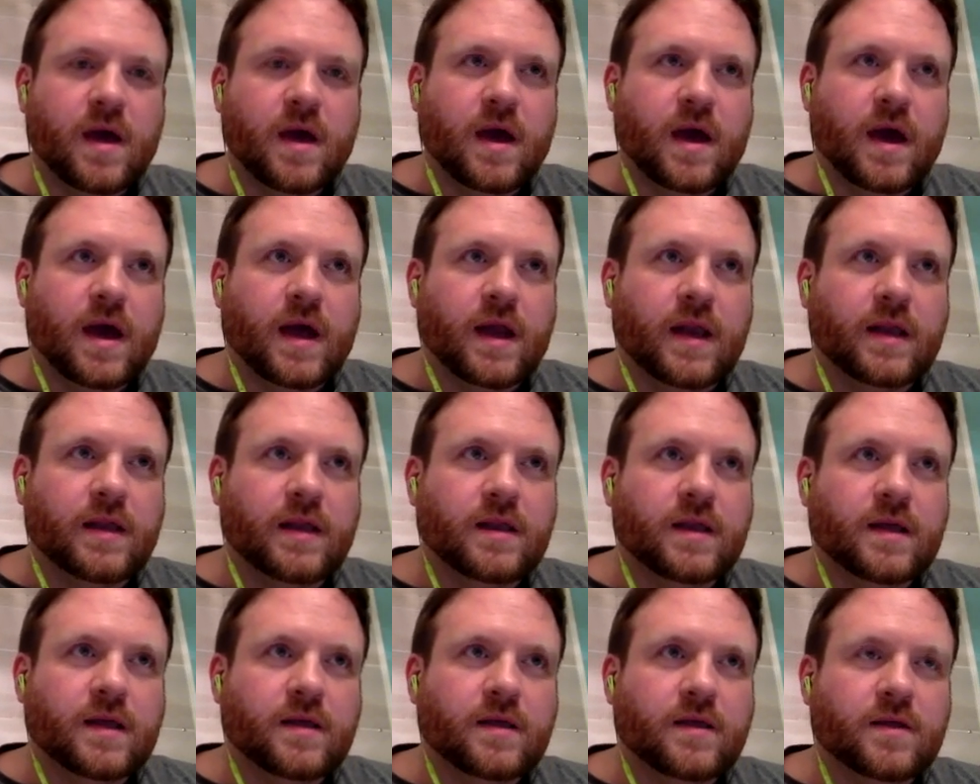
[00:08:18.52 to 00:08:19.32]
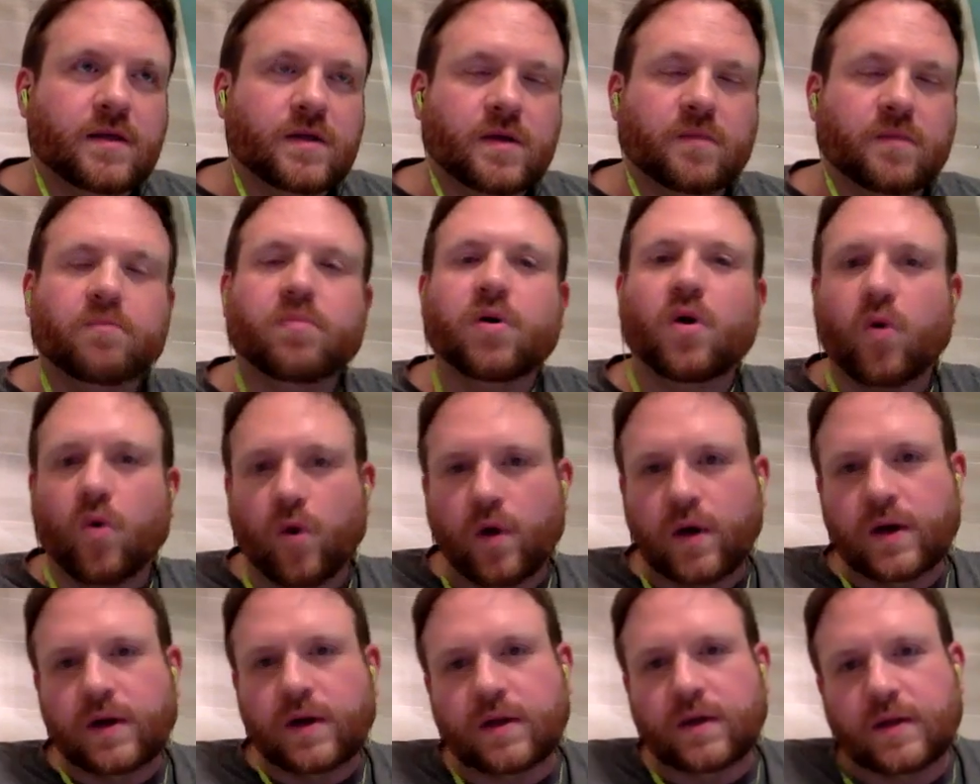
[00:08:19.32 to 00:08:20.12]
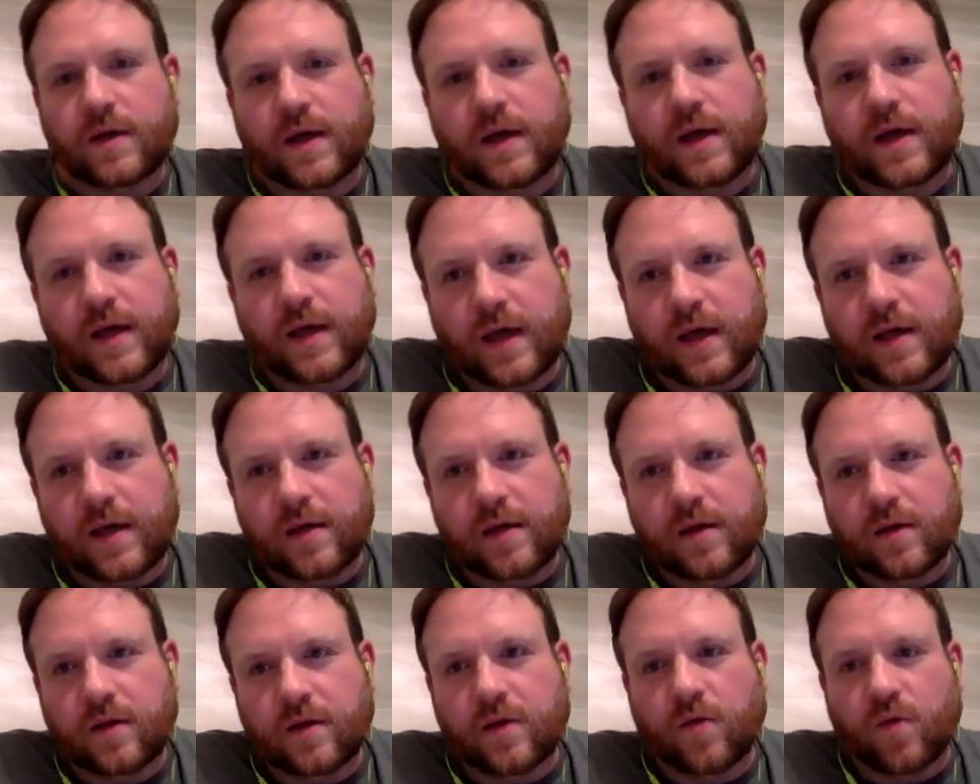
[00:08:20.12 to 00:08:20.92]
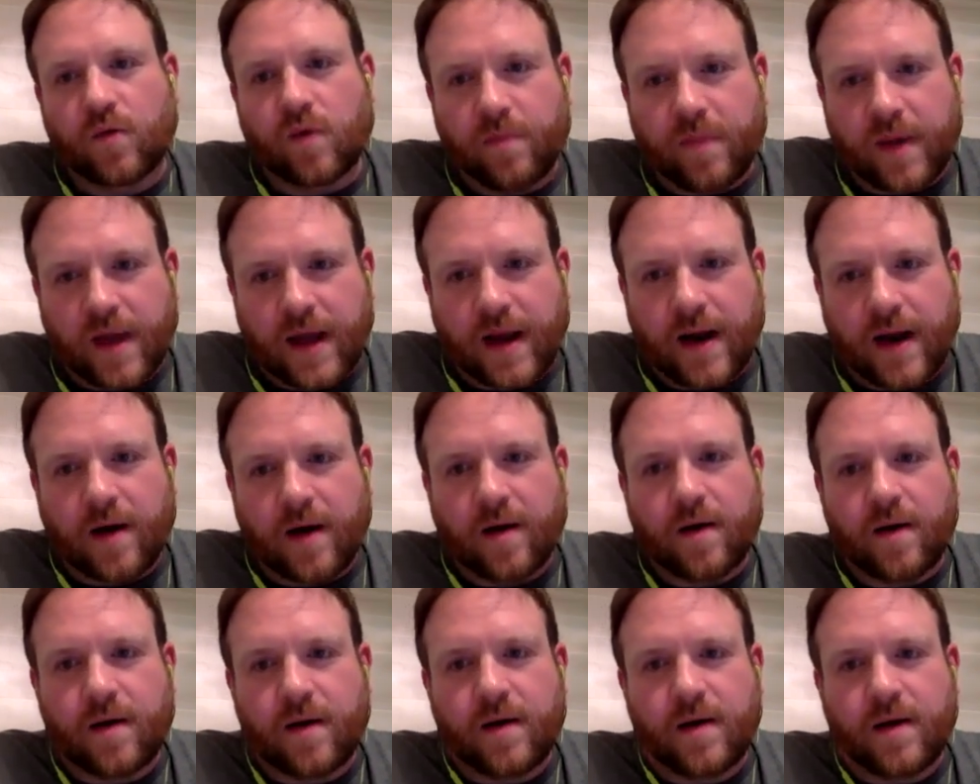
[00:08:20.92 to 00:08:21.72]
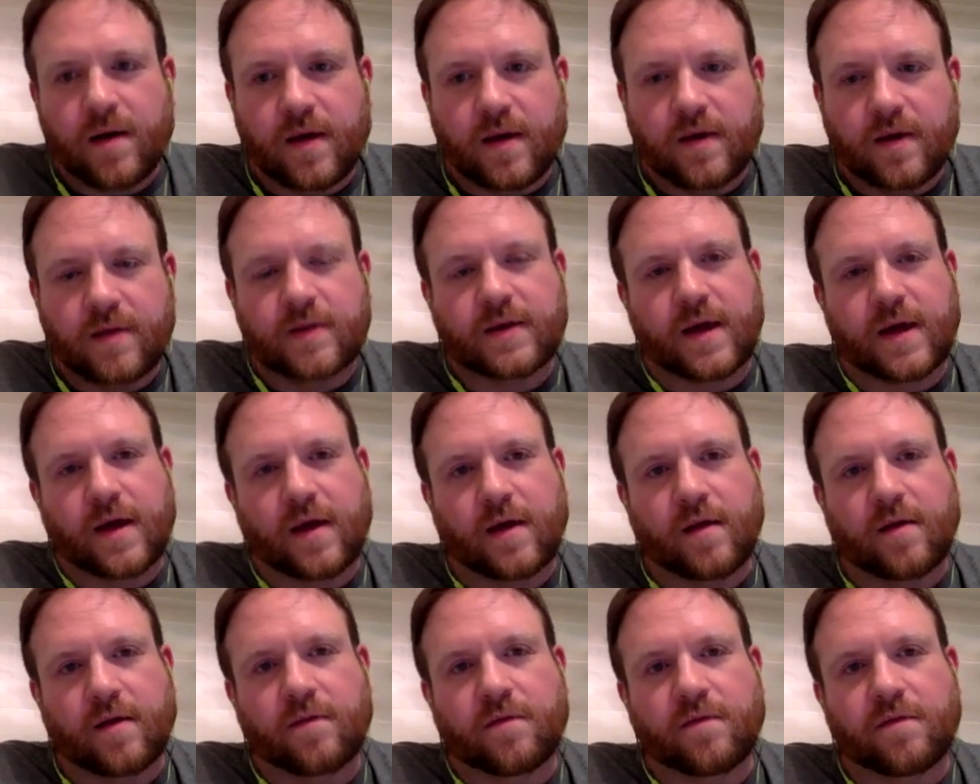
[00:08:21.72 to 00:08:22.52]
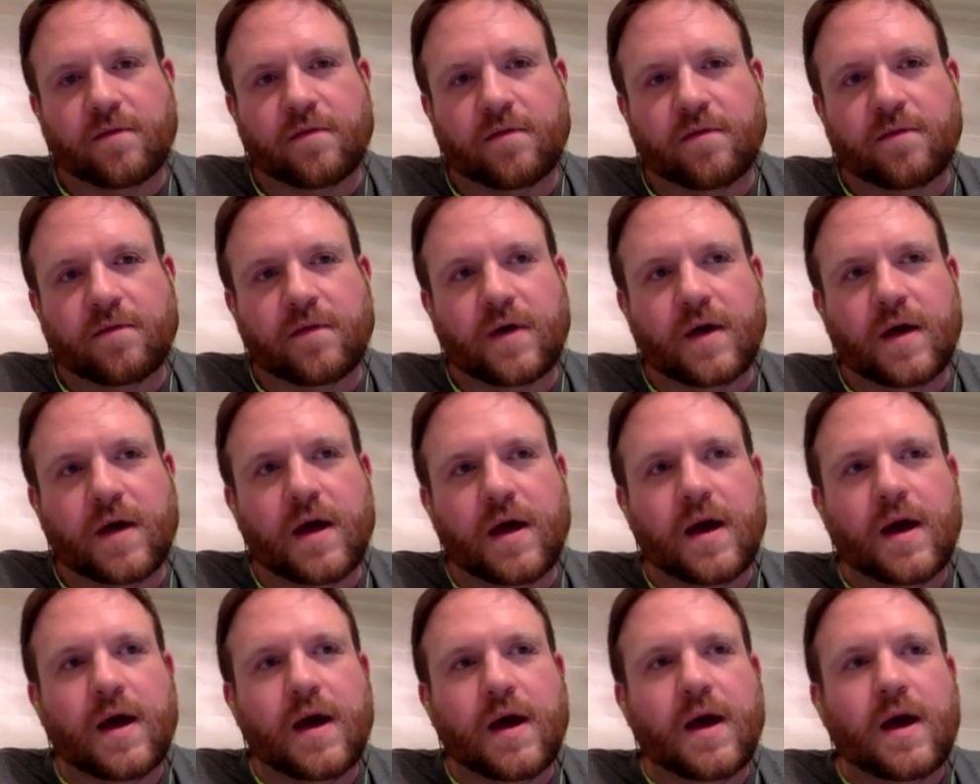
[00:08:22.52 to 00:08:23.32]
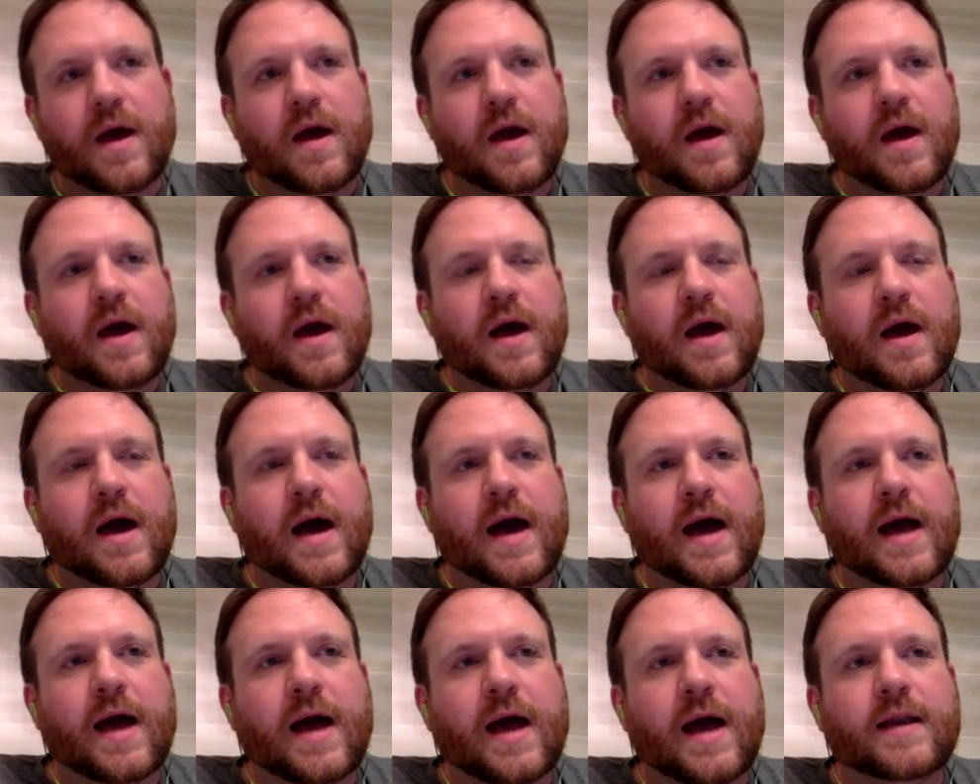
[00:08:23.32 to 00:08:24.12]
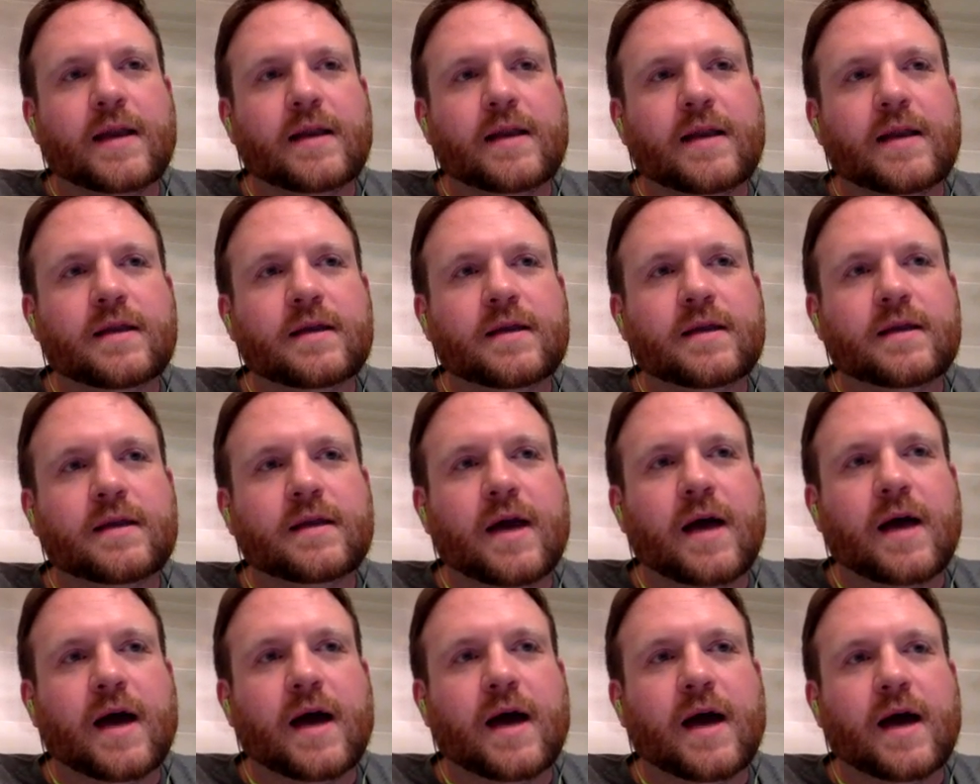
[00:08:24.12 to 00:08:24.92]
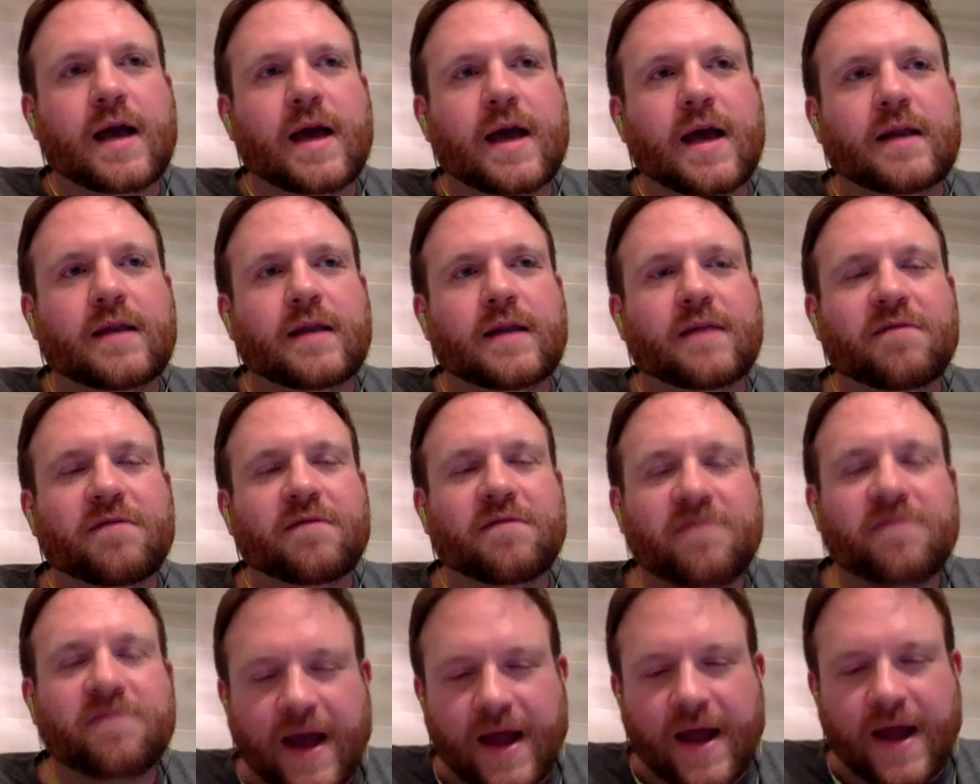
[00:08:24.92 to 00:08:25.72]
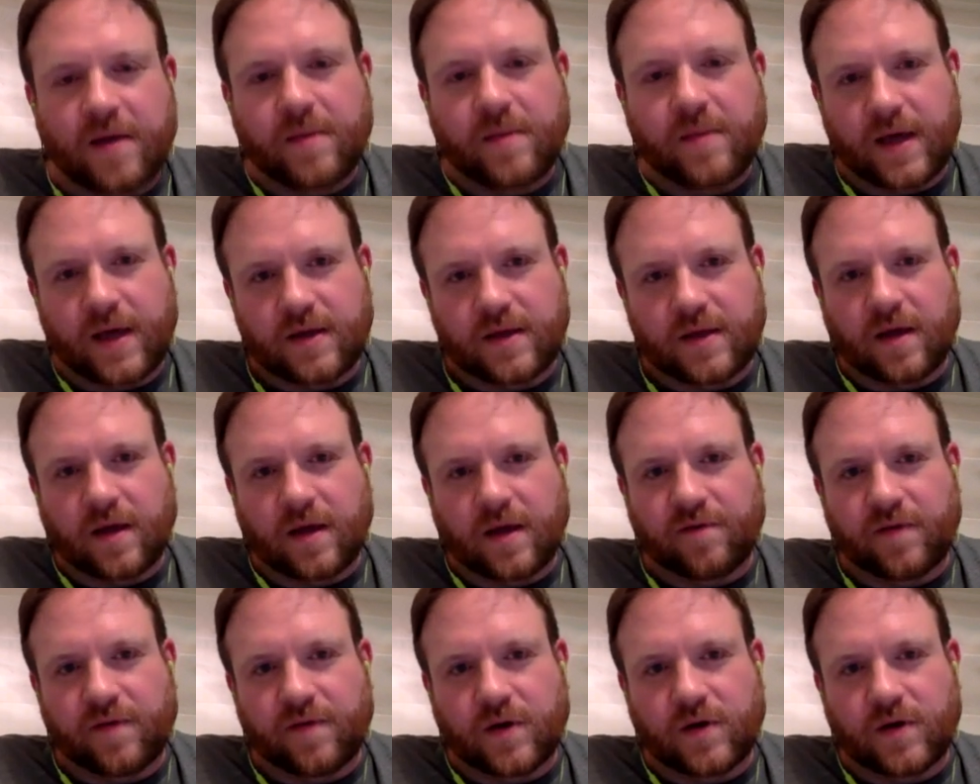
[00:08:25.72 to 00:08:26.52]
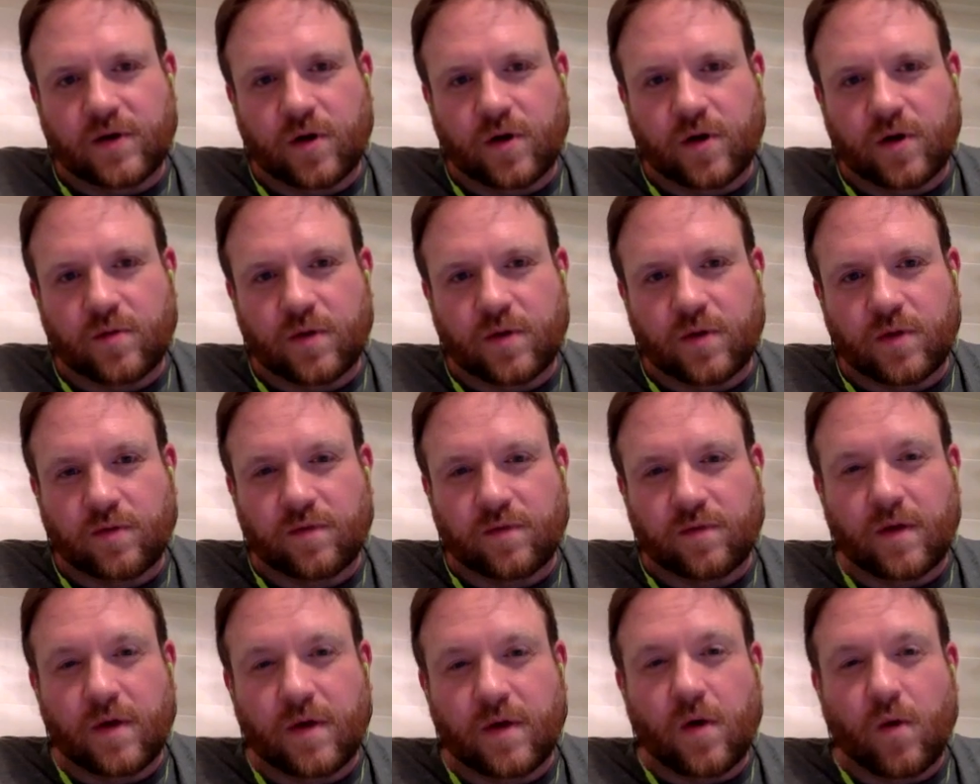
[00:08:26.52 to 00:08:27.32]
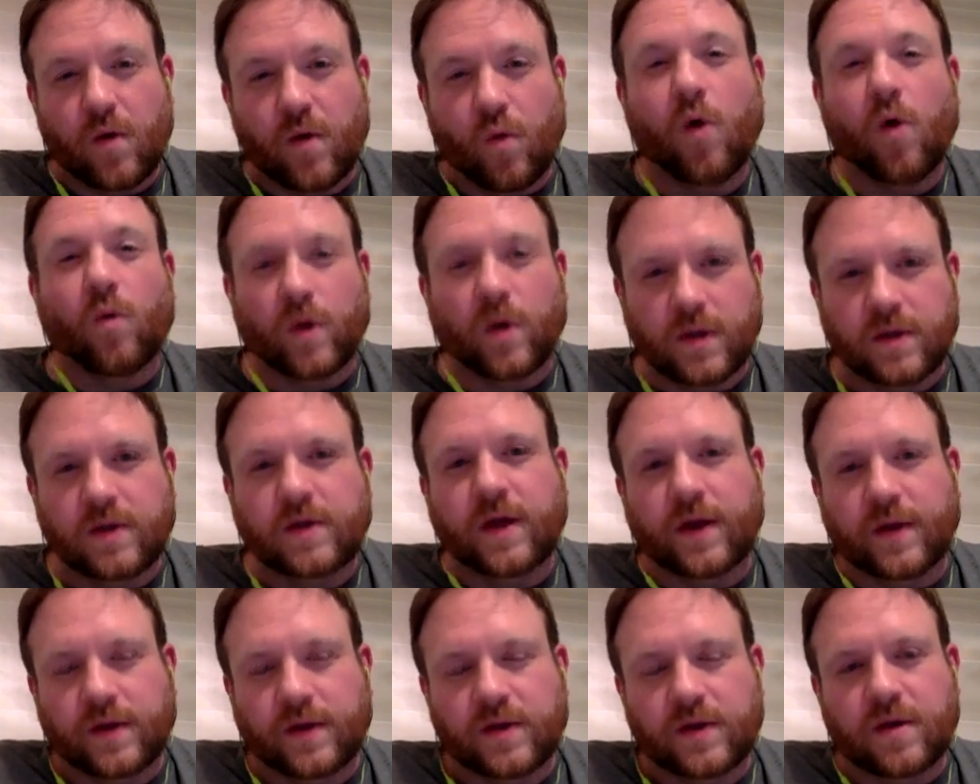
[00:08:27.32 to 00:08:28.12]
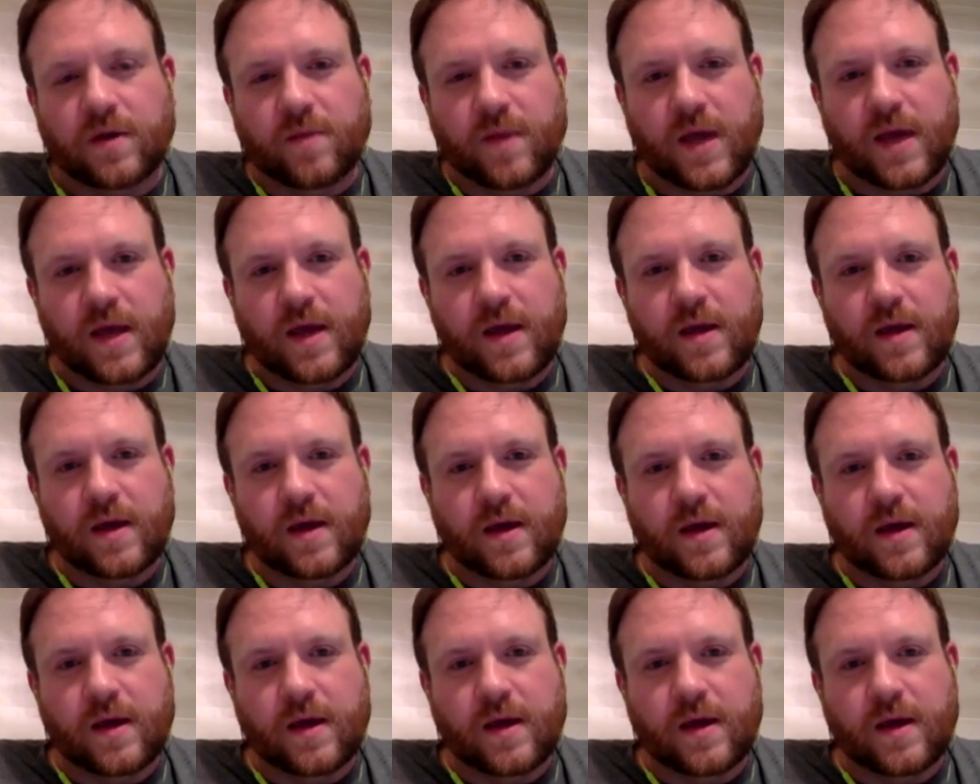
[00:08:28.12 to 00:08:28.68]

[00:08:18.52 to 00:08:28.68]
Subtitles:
and support to heal, to repair itself. And I define myself in terms of what was done to me,